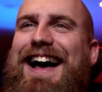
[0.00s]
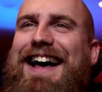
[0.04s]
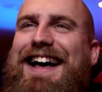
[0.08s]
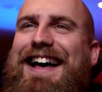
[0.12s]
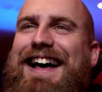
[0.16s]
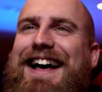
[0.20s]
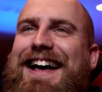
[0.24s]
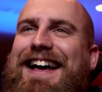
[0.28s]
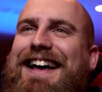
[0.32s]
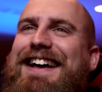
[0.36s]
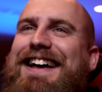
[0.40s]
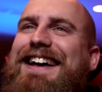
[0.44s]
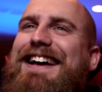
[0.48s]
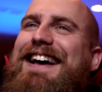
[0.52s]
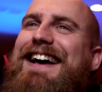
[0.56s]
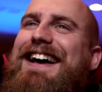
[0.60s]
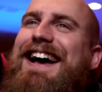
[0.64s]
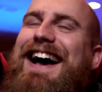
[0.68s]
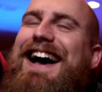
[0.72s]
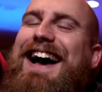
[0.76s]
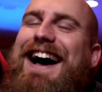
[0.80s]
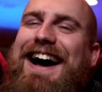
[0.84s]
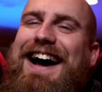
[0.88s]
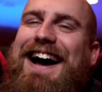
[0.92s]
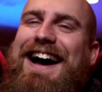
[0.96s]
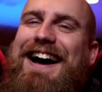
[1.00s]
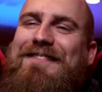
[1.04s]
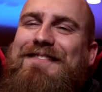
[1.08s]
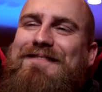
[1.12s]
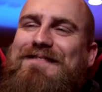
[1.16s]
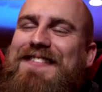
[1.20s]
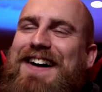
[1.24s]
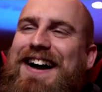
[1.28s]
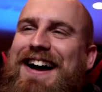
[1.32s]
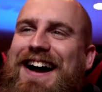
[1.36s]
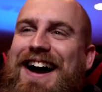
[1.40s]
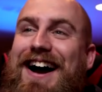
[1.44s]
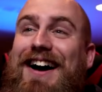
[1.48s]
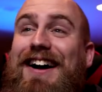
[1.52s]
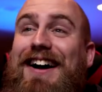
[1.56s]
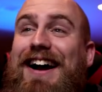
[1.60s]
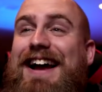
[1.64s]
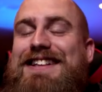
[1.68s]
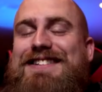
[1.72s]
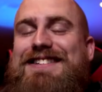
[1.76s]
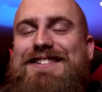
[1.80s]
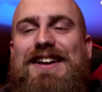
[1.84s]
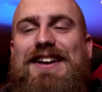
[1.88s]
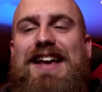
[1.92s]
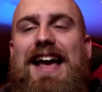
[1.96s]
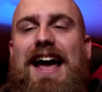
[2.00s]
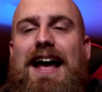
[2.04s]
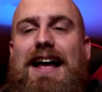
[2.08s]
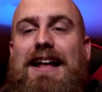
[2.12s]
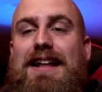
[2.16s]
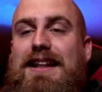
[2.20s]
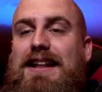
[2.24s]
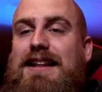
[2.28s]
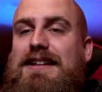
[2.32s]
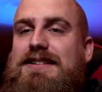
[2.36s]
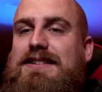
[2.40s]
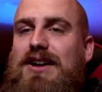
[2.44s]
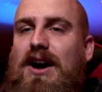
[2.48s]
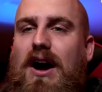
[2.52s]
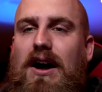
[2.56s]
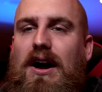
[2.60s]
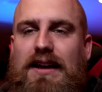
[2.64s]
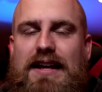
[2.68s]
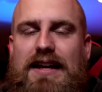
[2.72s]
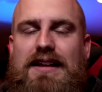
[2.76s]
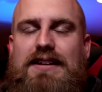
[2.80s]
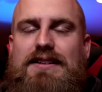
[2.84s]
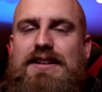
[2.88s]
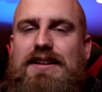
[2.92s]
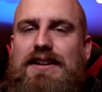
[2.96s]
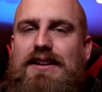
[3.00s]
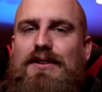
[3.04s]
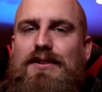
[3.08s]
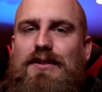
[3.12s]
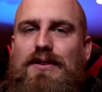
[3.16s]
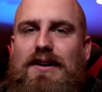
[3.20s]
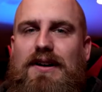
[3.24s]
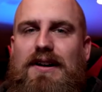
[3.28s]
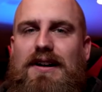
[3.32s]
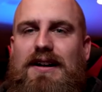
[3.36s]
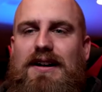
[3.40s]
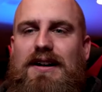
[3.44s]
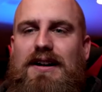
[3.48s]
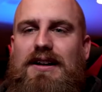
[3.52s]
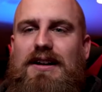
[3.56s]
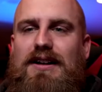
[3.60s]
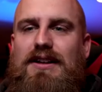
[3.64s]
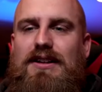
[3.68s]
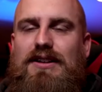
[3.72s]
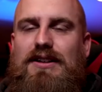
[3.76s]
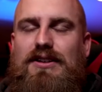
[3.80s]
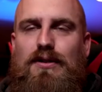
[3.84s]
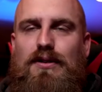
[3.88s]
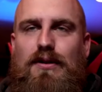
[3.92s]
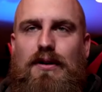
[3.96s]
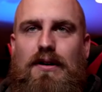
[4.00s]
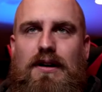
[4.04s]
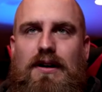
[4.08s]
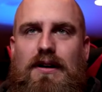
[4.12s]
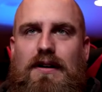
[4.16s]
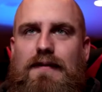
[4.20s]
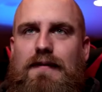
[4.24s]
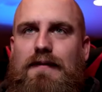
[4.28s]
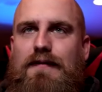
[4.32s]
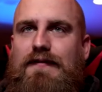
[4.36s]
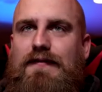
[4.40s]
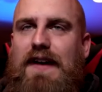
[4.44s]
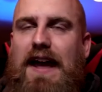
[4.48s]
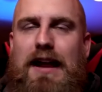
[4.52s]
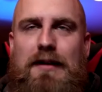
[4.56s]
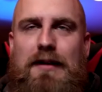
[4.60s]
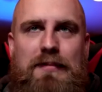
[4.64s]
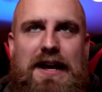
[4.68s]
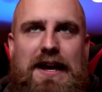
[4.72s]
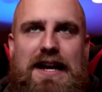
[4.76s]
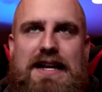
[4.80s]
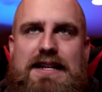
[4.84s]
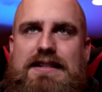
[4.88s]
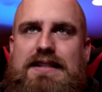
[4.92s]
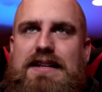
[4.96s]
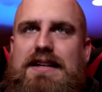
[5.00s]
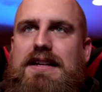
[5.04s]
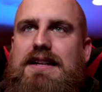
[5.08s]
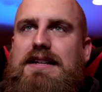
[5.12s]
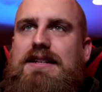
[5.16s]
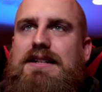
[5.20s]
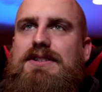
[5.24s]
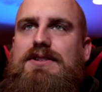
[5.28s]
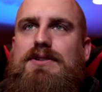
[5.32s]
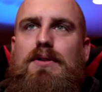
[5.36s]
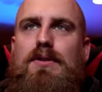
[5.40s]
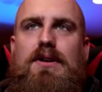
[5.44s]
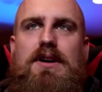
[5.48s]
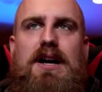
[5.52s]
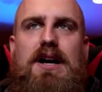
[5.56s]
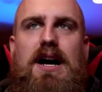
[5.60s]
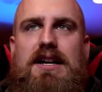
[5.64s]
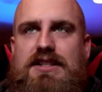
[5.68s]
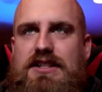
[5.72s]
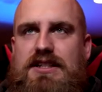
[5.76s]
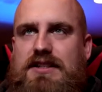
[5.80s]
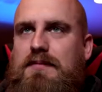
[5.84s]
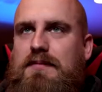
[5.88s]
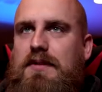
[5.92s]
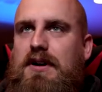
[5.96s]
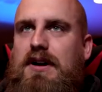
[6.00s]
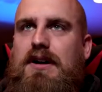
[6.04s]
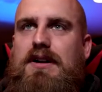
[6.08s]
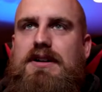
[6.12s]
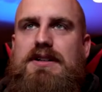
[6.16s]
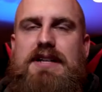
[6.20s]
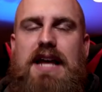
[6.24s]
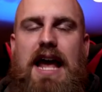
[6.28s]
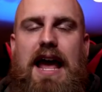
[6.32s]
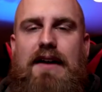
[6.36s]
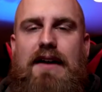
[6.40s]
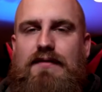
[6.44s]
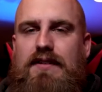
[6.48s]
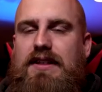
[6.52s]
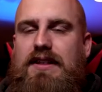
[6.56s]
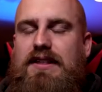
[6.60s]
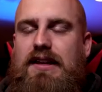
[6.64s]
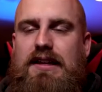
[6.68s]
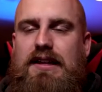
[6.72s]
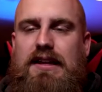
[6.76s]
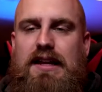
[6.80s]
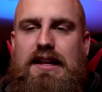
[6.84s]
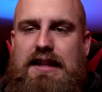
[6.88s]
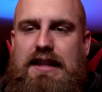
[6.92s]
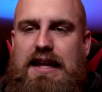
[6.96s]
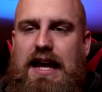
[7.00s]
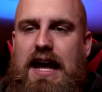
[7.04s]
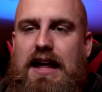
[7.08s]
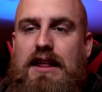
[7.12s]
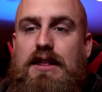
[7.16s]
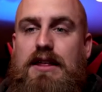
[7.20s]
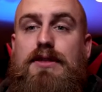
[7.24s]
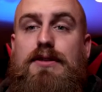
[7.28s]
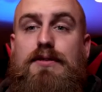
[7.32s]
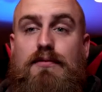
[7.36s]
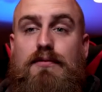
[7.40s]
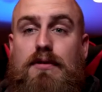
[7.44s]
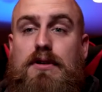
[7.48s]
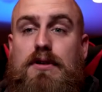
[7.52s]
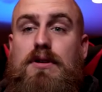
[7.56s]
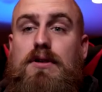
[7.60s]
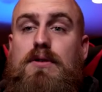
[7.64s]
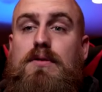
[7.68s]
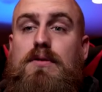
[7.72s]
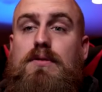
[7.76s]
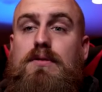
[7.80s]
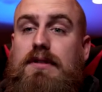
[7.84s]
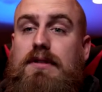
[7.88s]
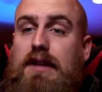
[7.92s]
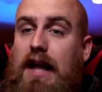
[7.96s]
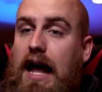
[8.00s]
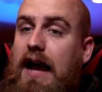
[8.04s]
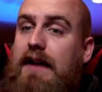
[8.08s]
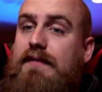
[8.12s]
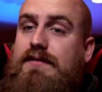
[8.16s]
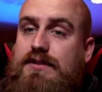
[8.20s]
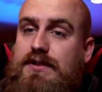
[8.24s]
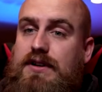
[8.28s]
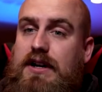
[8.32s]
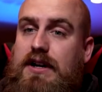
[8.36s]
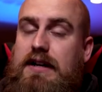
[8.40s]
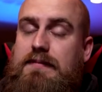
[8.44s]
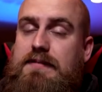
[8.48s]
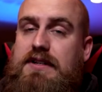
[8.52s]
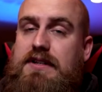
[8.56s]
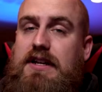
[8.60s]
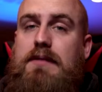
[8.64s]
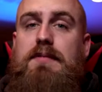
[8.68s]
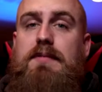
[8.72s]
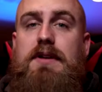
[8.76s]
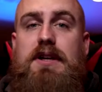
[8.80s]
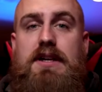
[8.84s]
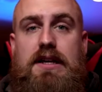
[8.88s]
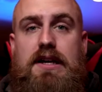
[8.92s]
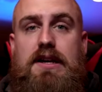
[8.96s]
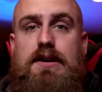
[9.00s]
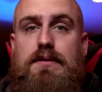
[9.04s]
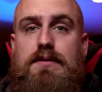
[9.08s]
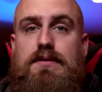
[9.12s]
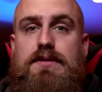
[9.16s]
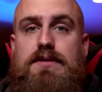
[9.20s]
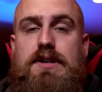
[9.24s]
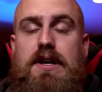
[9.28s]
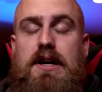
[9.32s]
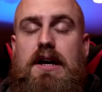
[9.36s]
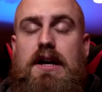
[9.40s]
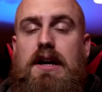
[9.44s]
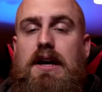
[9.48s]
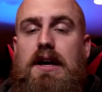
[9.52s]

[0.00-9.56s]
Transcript: um, all right, so yeah, talking to your your fan bases, your customers, everything like that through live streams can be huge.